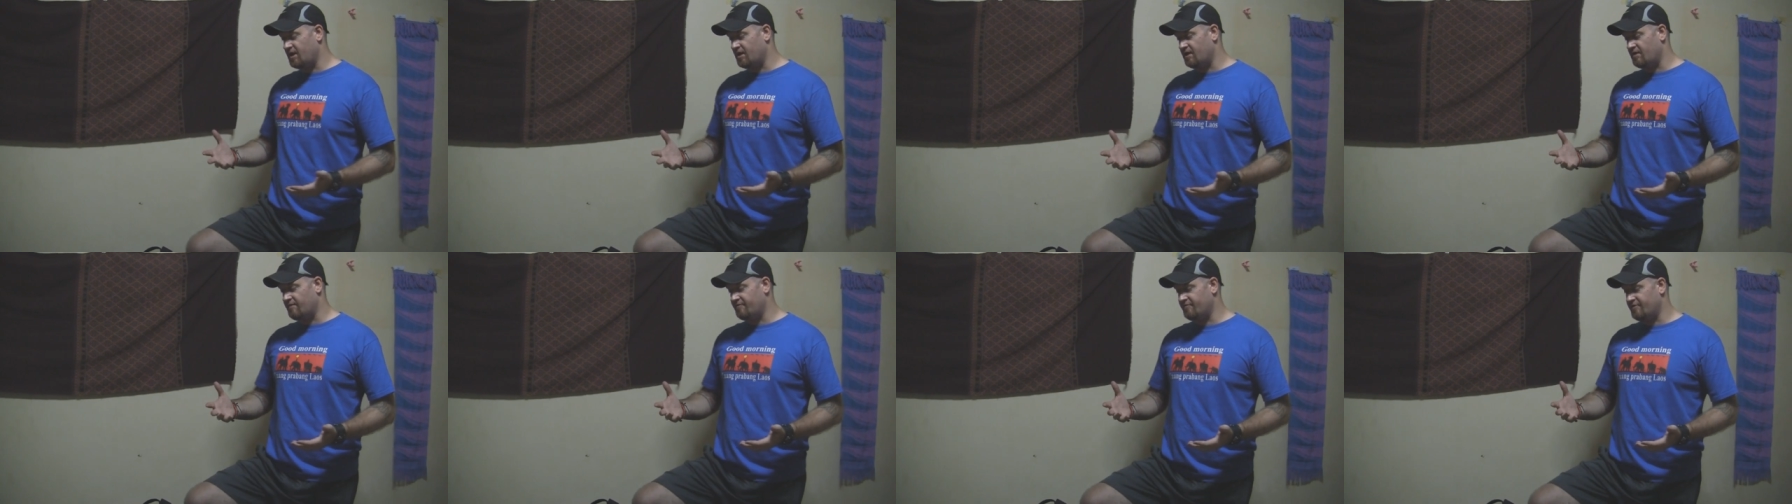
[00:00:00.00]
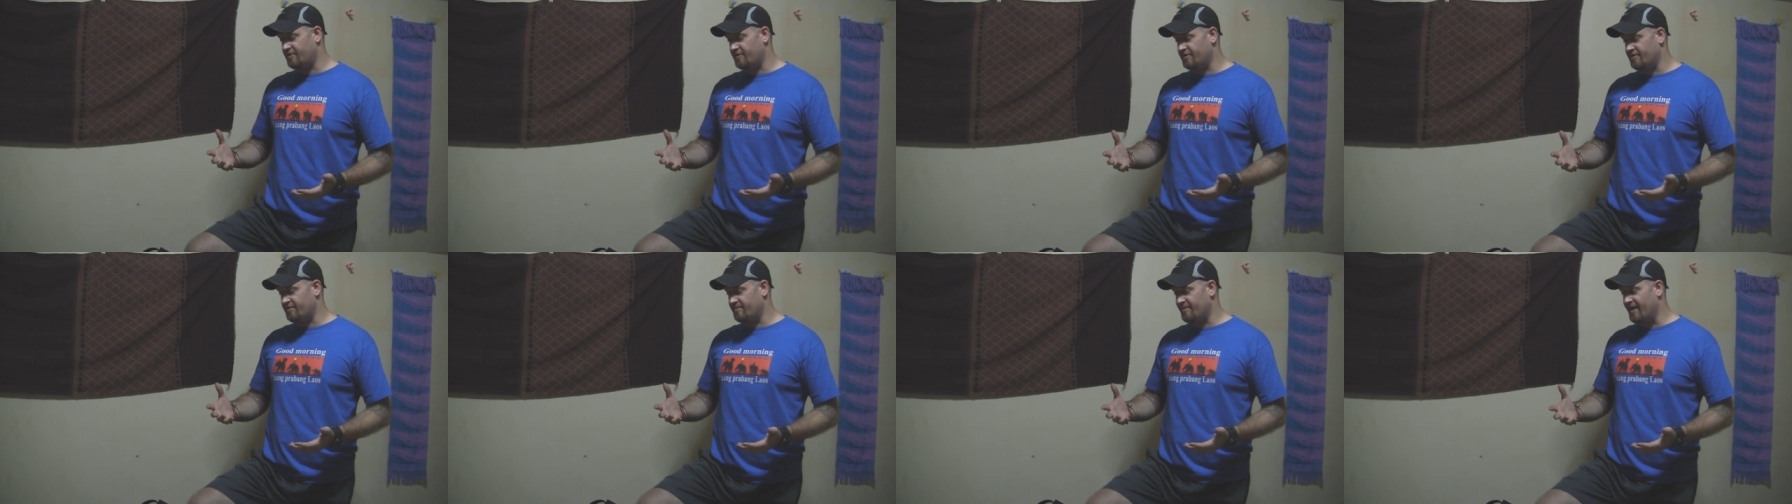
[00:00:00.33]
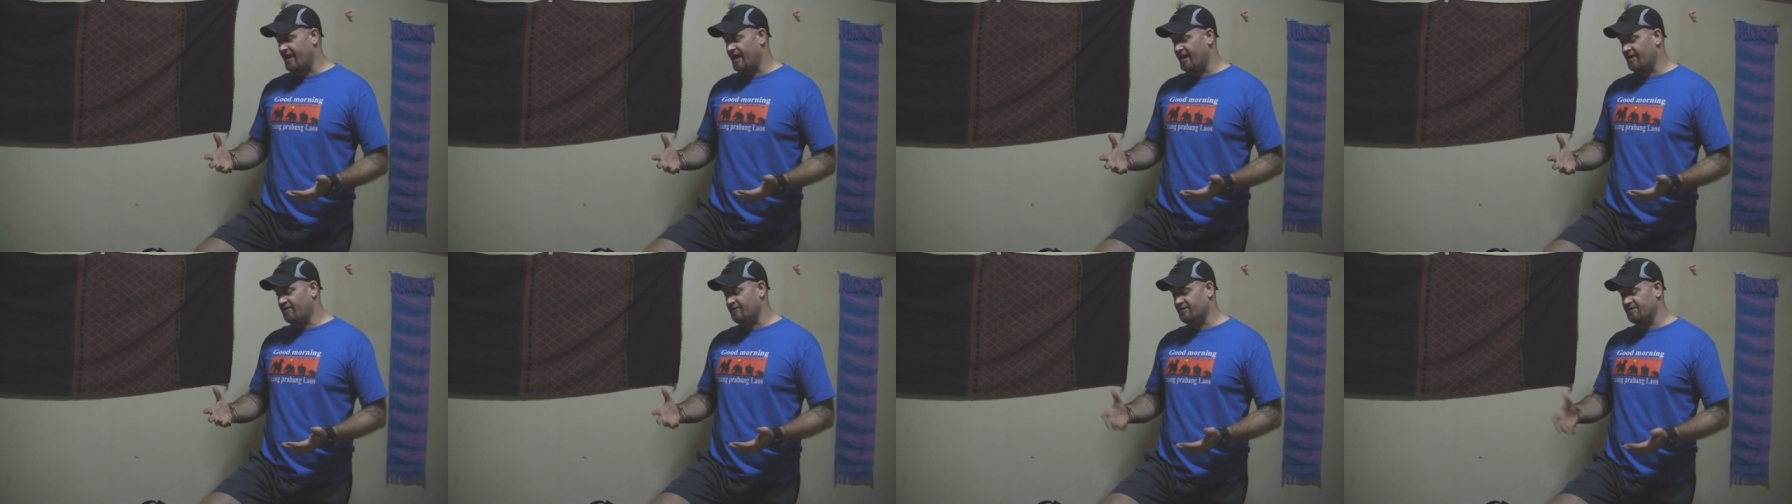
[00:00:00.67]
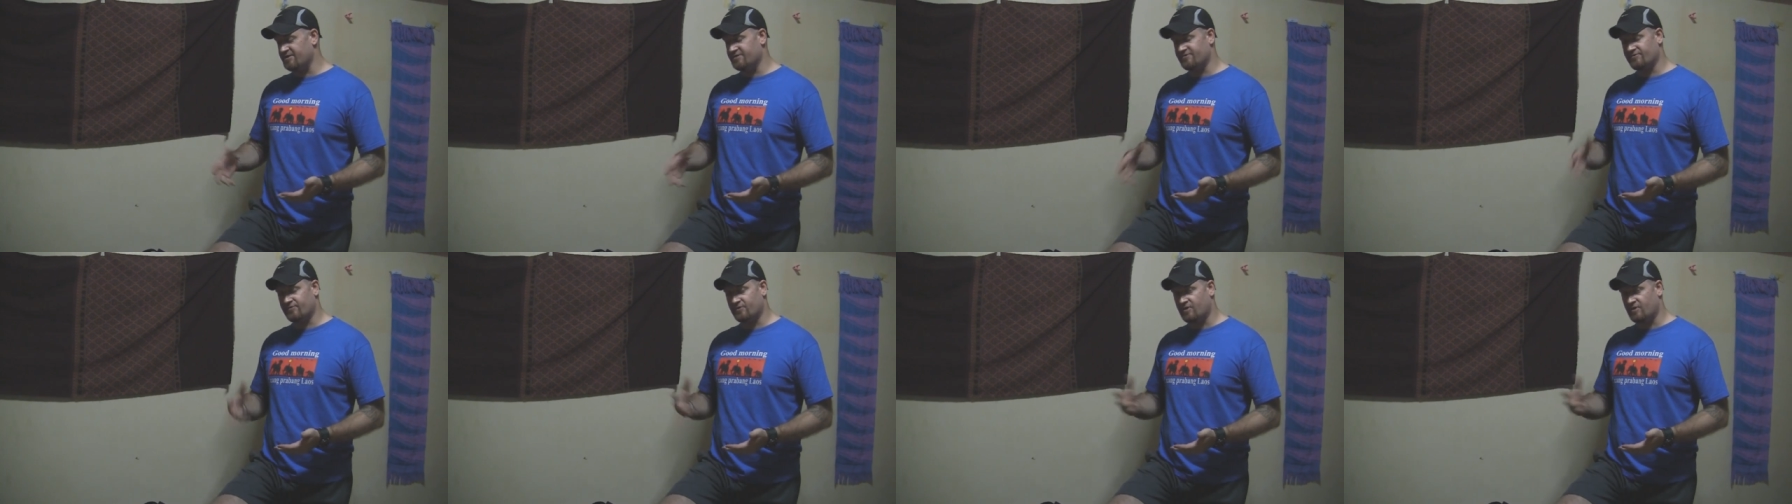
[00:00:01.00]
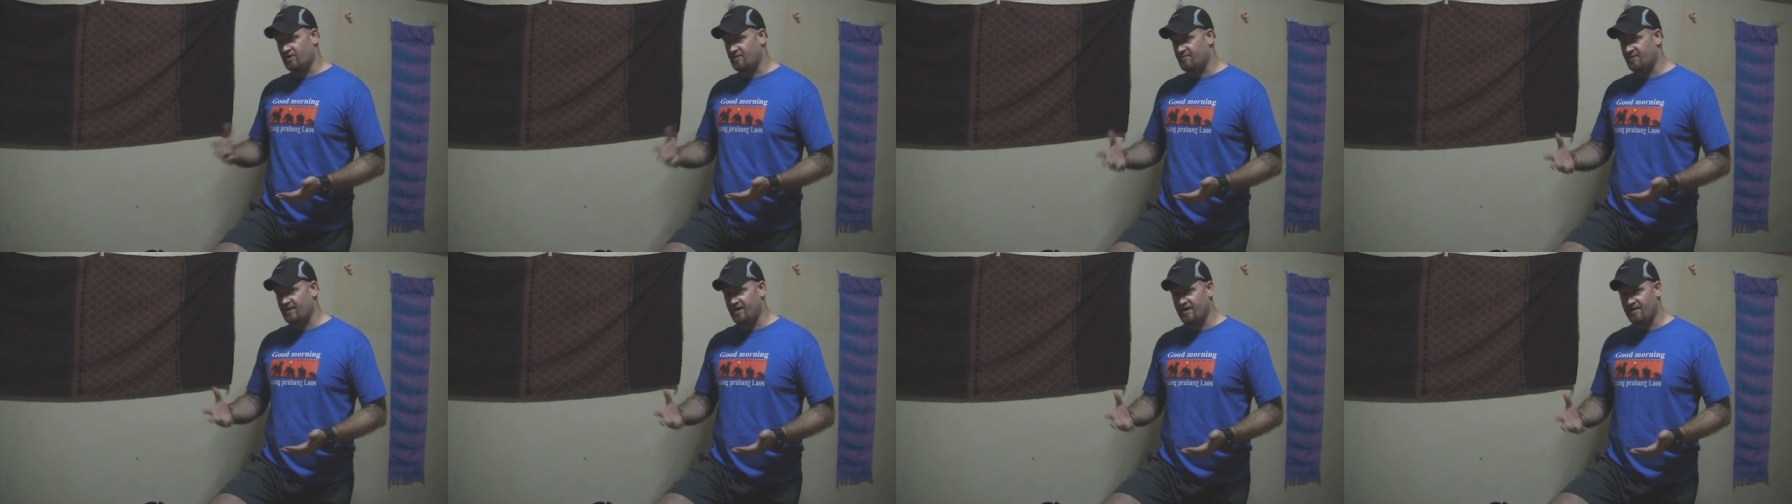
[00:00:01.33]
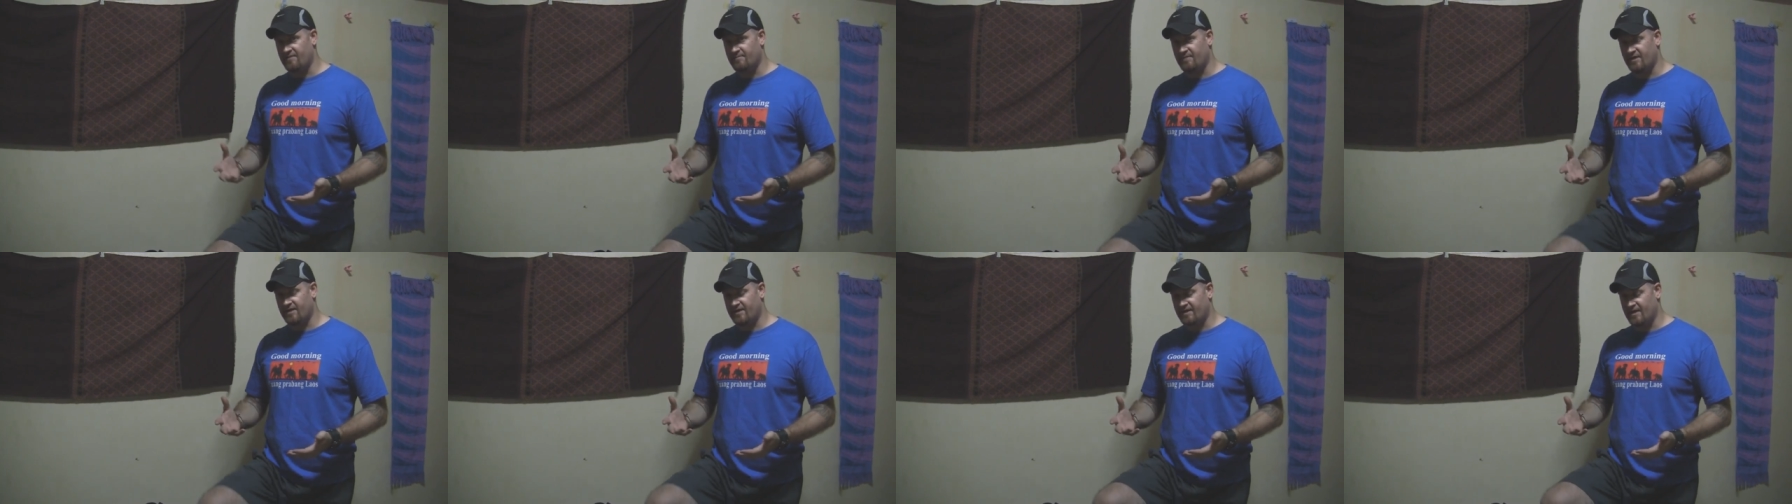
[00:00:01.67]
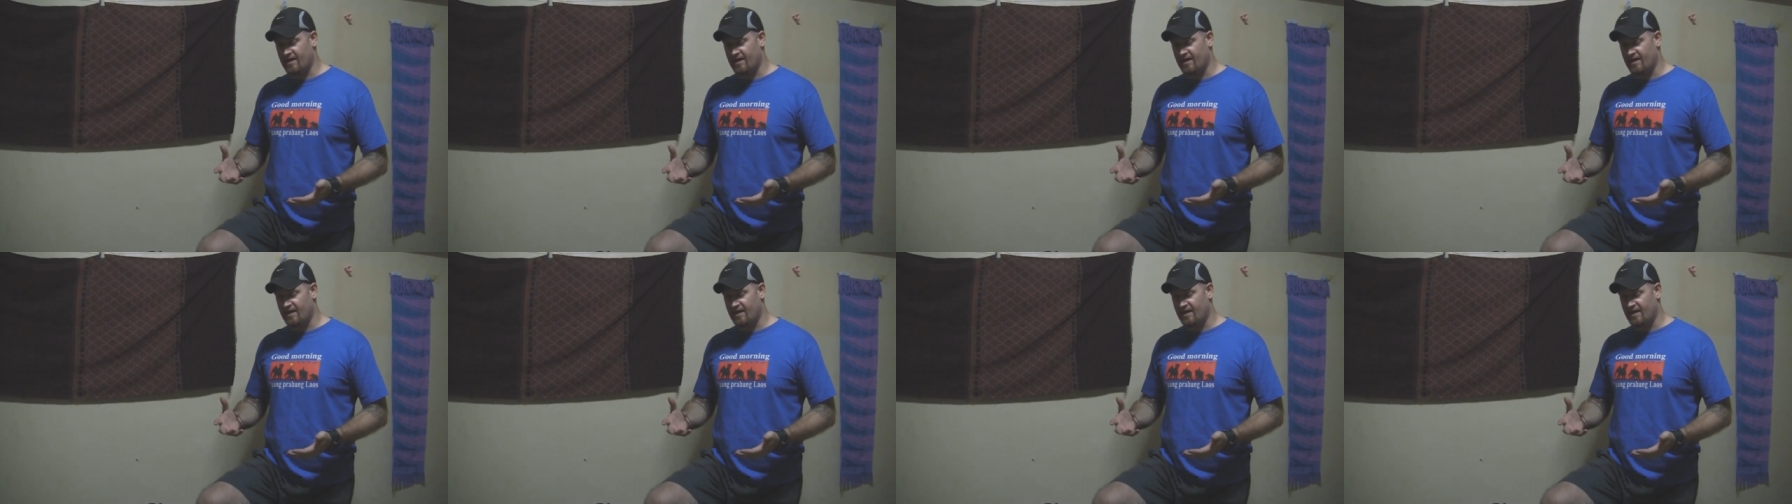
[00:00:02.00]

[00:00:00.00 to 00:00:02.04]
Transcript: of the batteries for all my